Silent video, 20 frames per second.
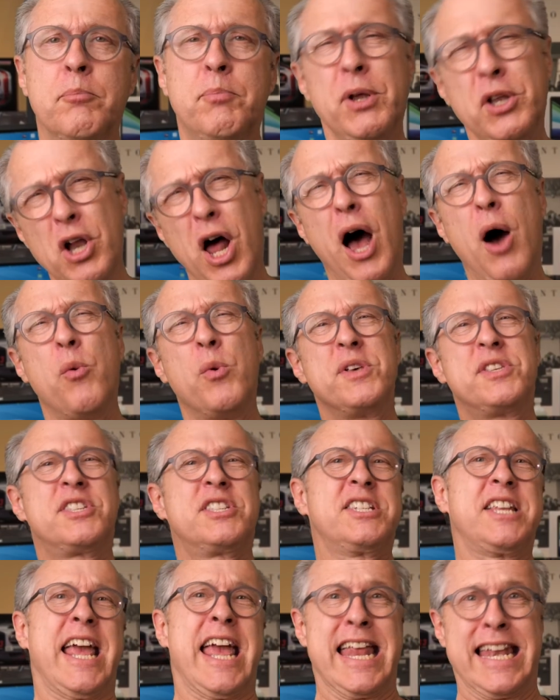But
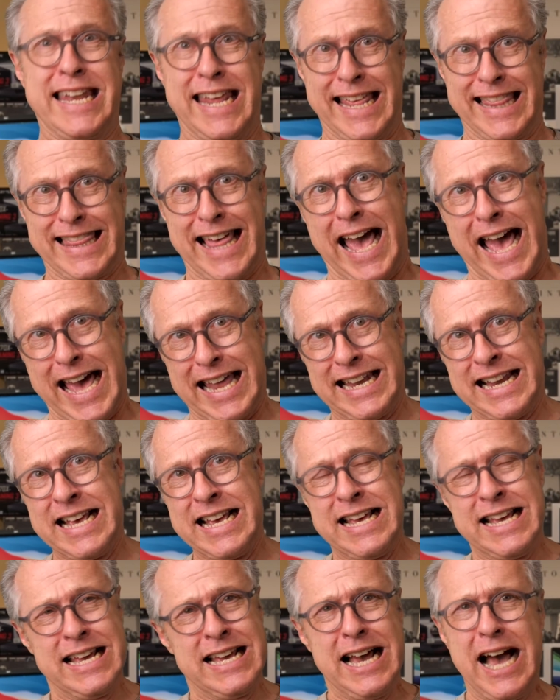notwithstanding that,
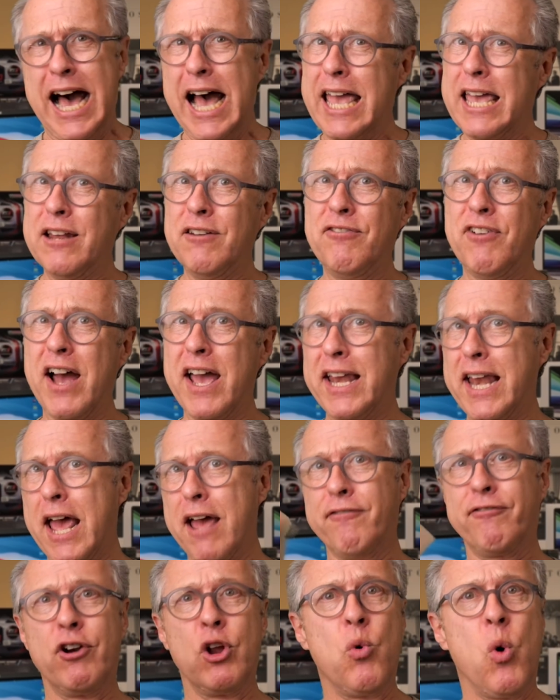I invite
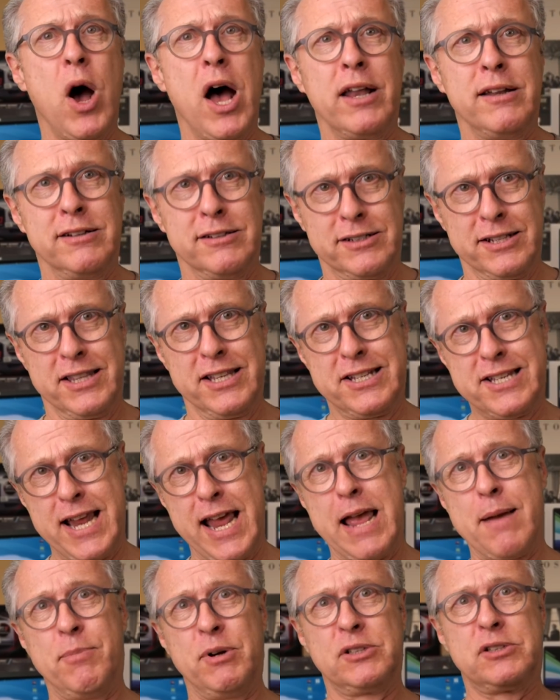everyone to the
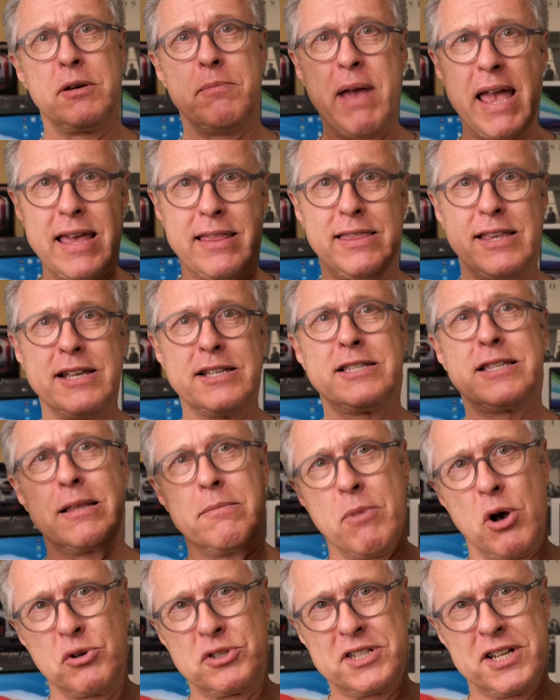table to make this the
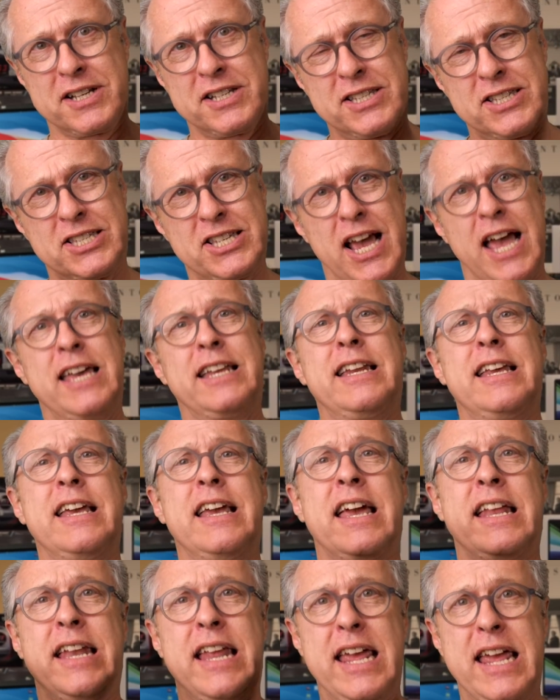most
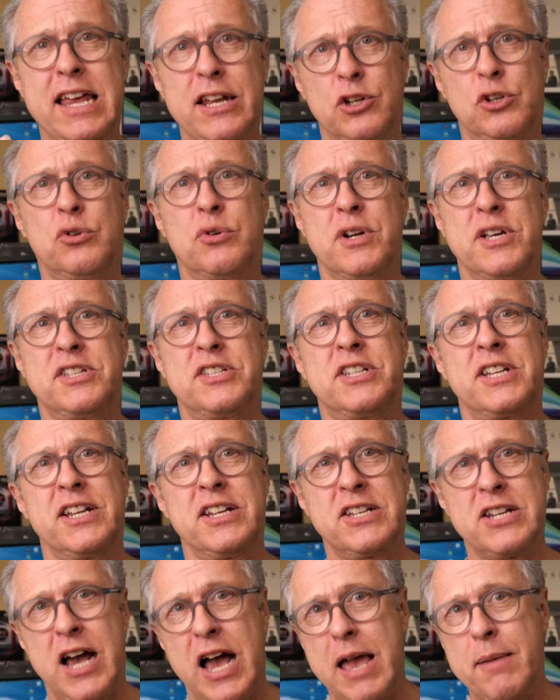exciting and
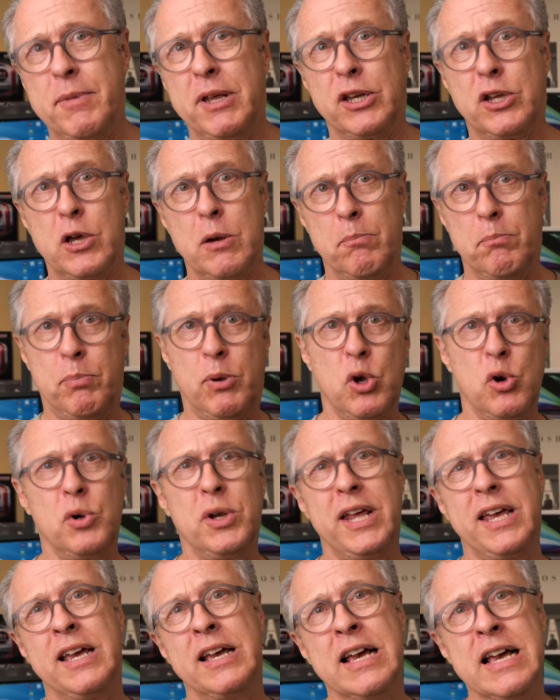interesting time in
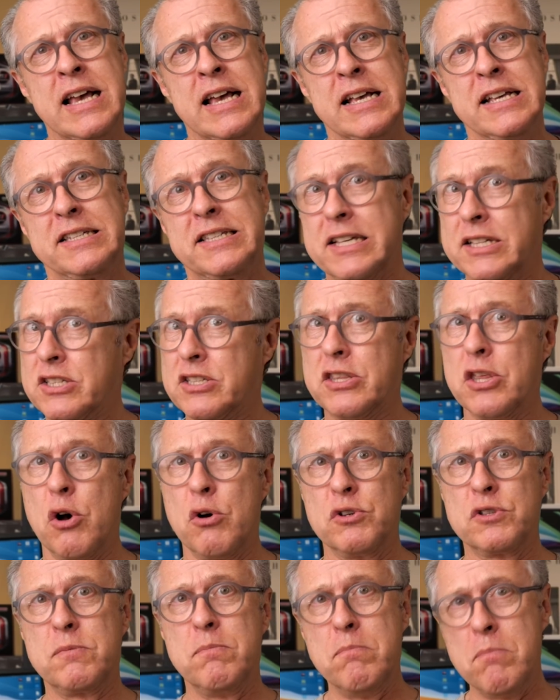computing since
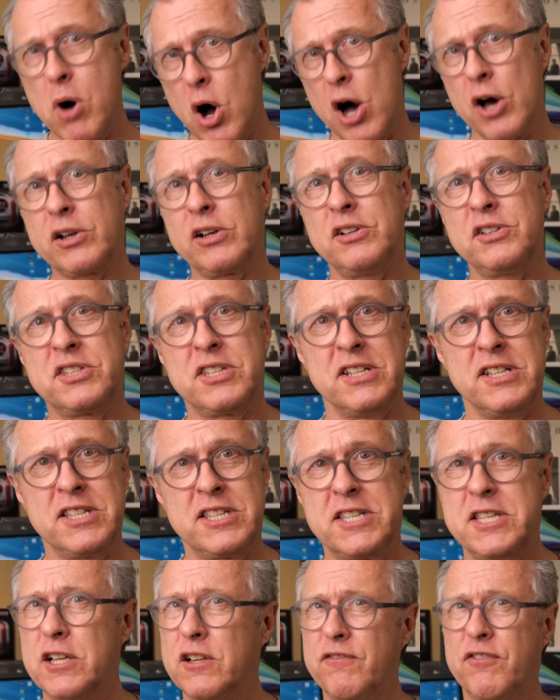those models in
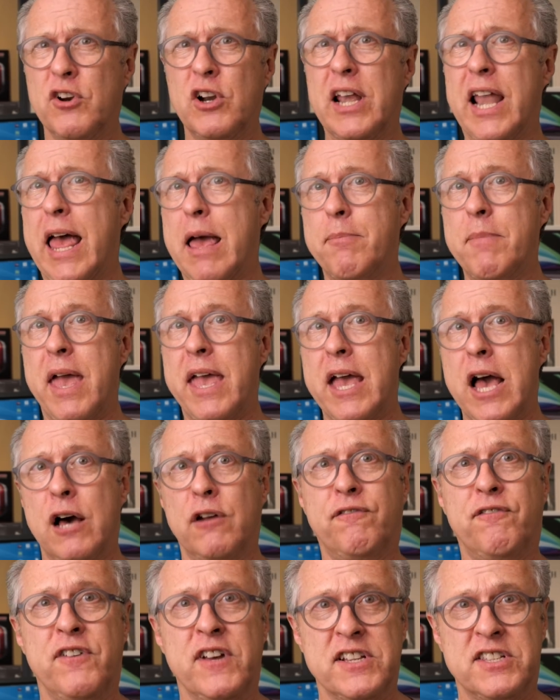silver lame
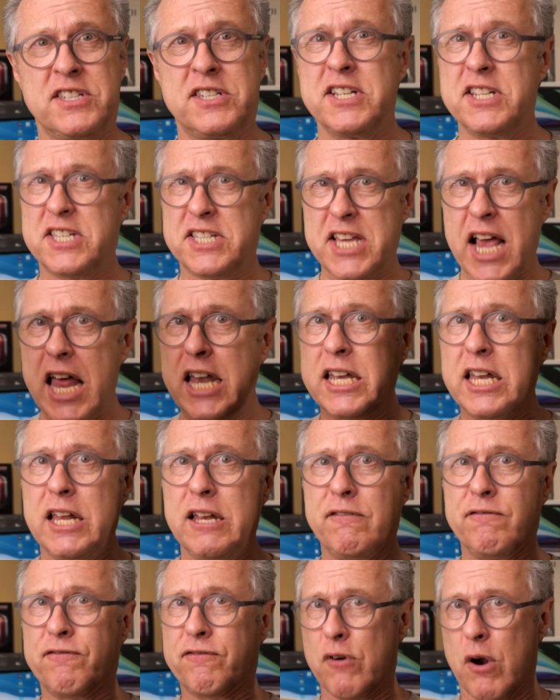outfits
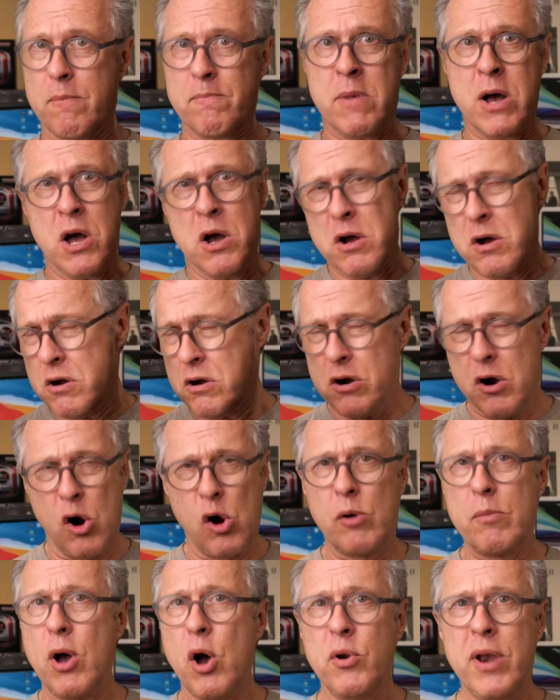descended from
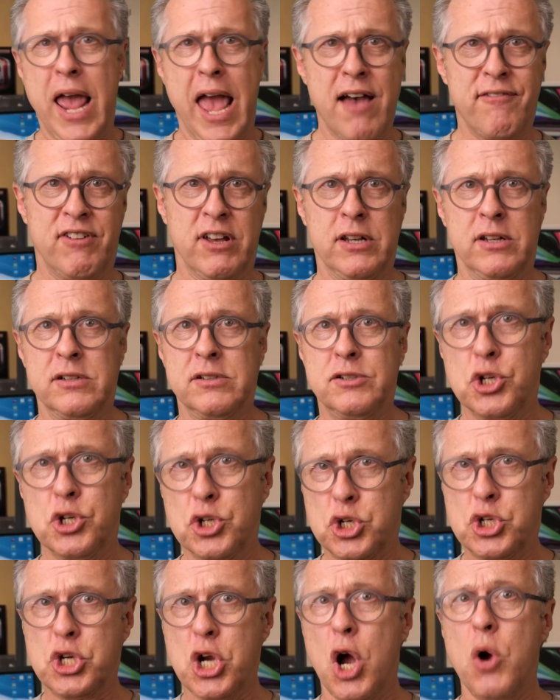hormone heaven
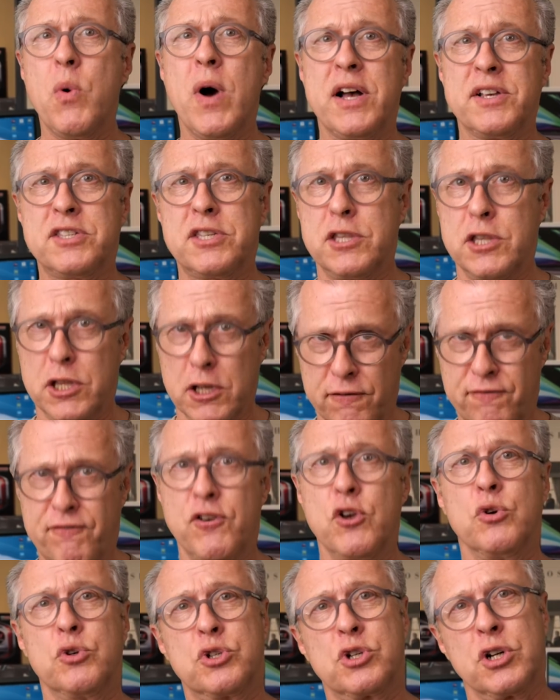show us the
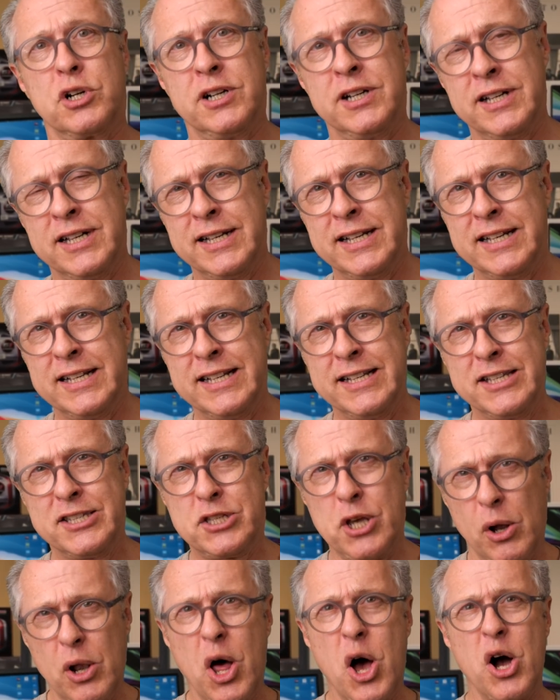future.
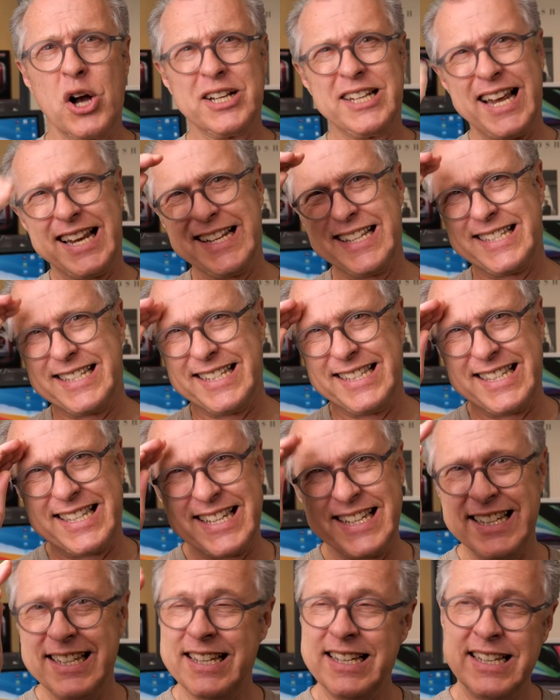So long, denizens.